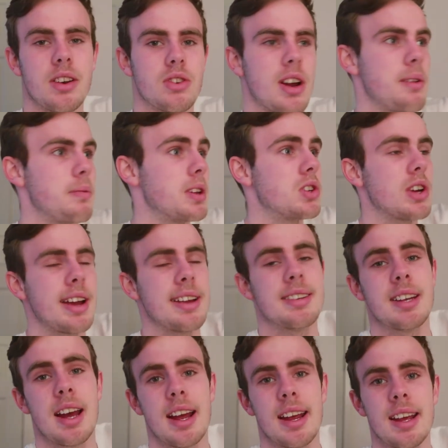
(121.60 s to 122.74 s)
and train with Jay
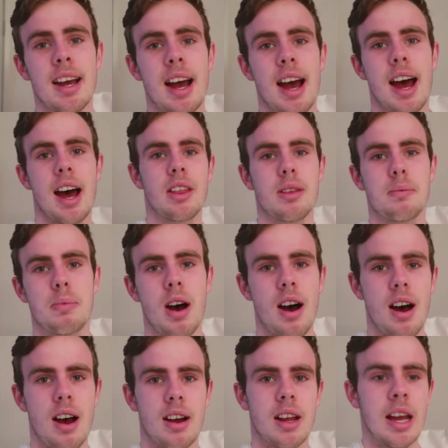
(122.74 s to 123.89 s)
today at the
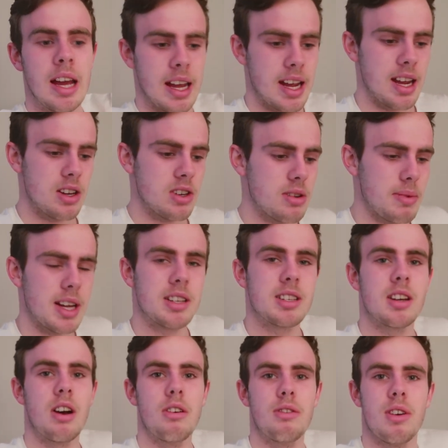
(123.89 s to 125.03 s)
park, injure
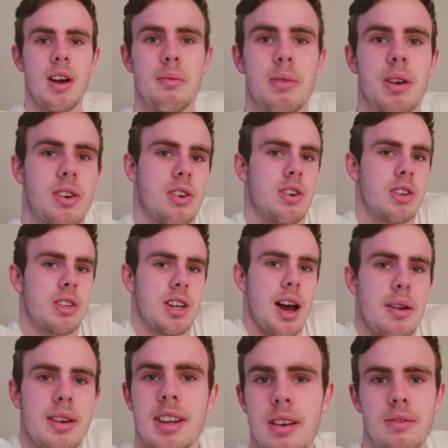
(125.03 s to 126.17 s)
myself because
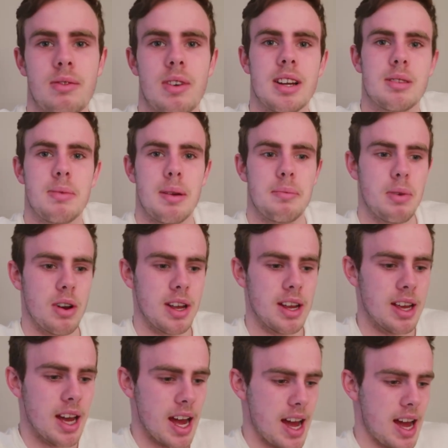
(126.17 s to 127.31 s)
I didn't rest my
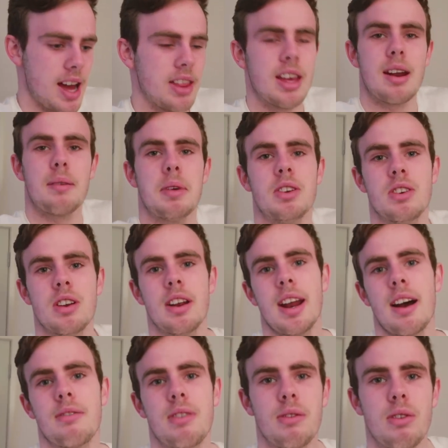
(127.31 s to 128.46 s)
body, and then I'm injured and
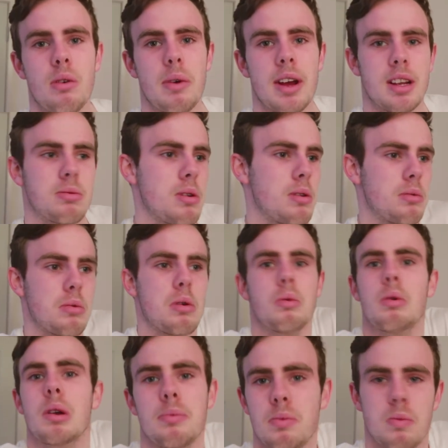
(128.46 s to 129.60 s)
out for 4 weeks. What
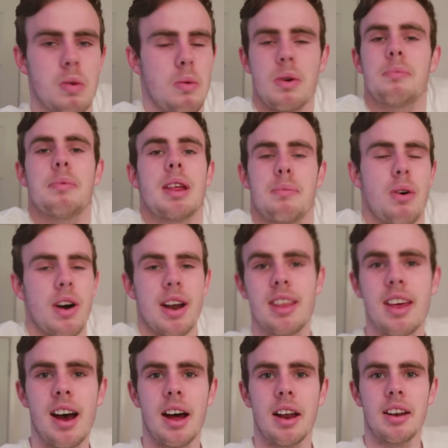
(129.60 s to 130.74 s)
would be the point
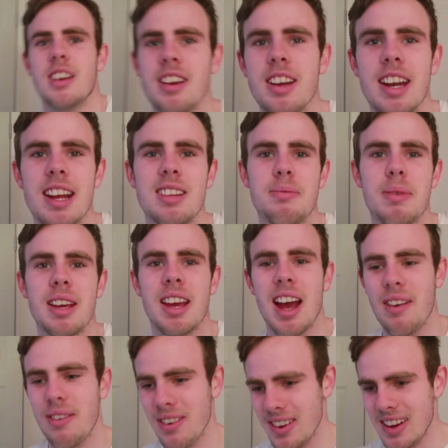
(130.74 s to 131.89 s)
of that? So you need to be
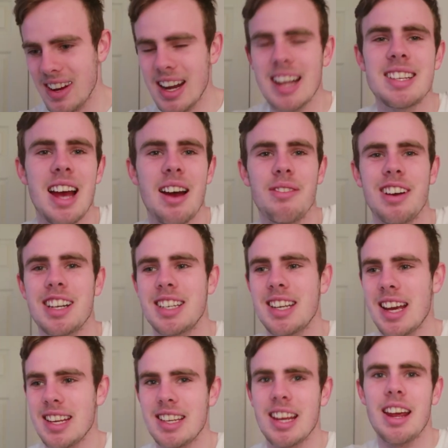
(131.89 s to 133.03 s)
careful. You need to have rest
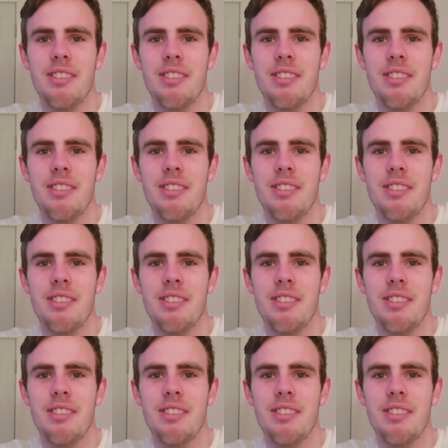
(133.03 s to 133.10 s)
days